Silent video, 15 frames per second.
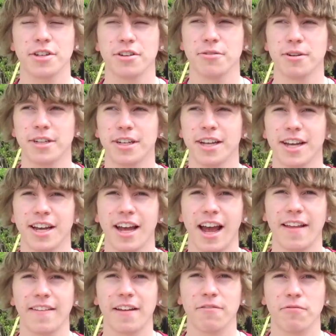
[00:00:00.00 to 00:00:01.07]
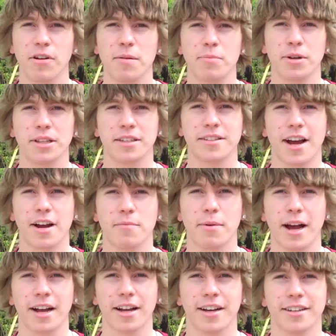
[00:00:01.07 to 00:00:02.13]
a new one, and then re-put the tire
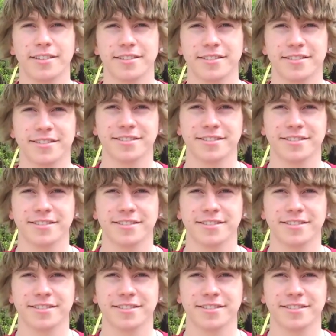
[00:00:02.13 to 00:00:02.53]
back on.